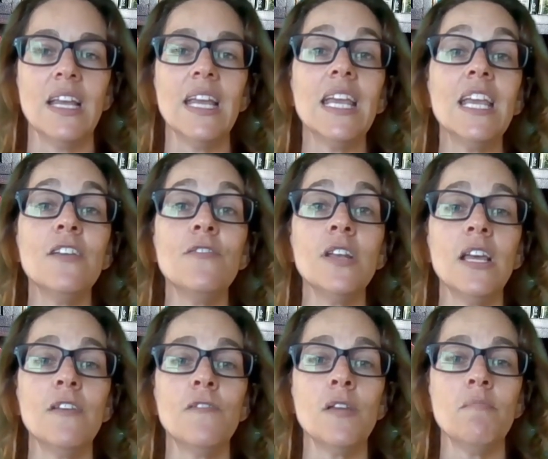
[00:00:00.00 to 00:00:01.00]
even
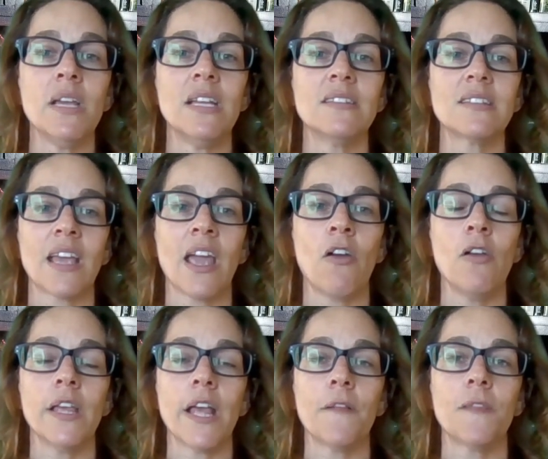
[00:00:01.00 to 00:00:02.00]
if it means
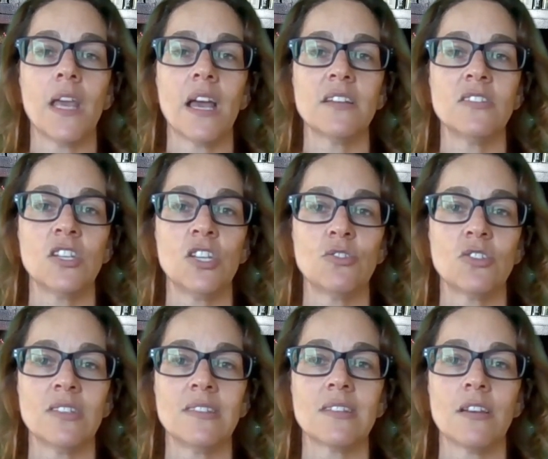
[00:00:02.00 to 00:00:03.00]
carrying out the
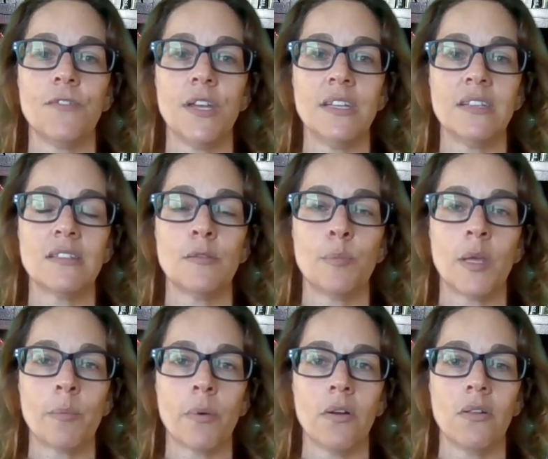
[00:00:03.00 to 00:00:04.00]
executions of innocent
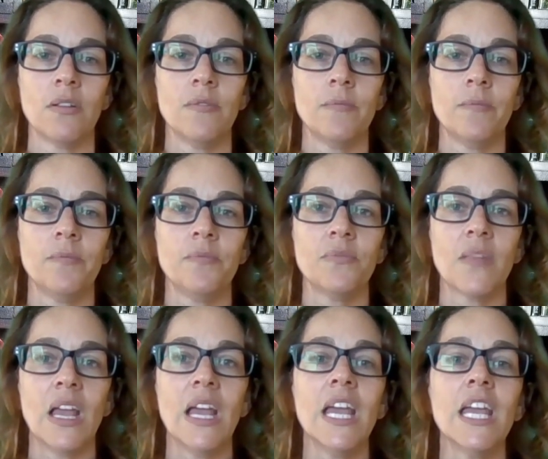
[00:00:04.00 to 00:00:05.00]
people.
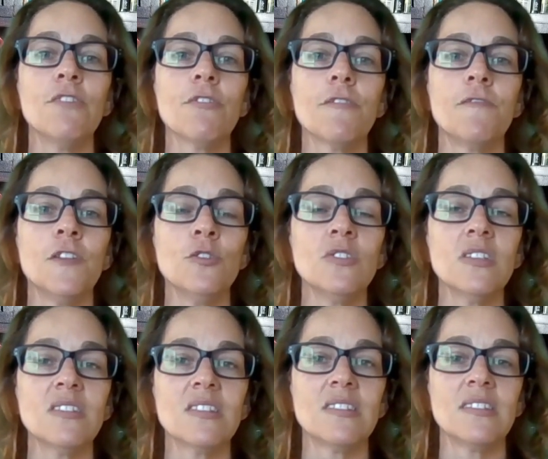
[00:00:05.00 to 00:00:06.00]
He refuses
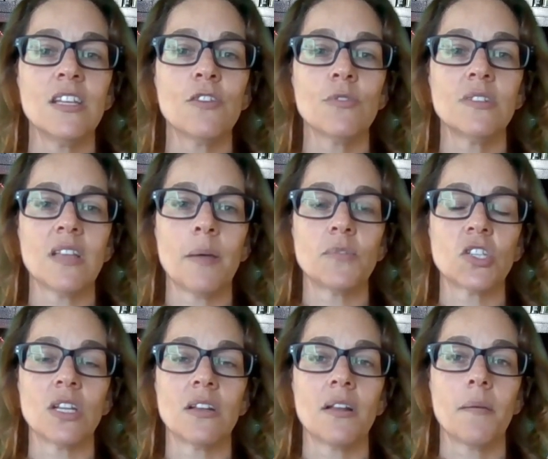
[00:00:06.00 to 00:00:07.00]
to seek
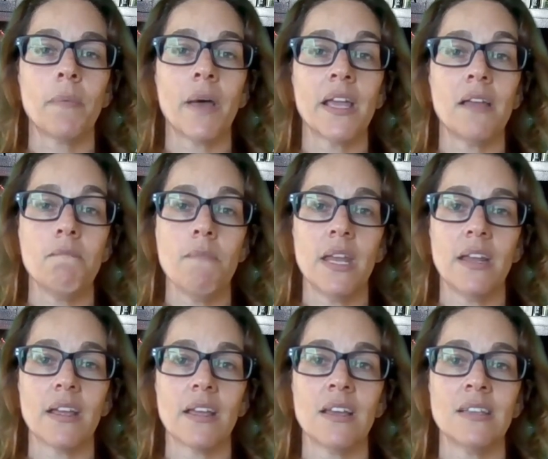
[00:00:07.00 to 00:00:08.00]
redemption by
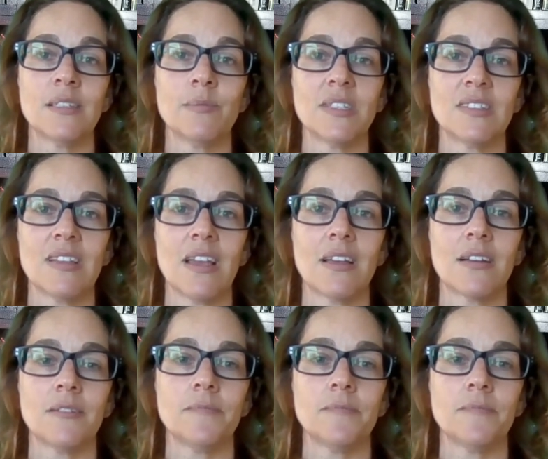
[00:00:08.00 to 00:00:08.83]
admitting his mistake.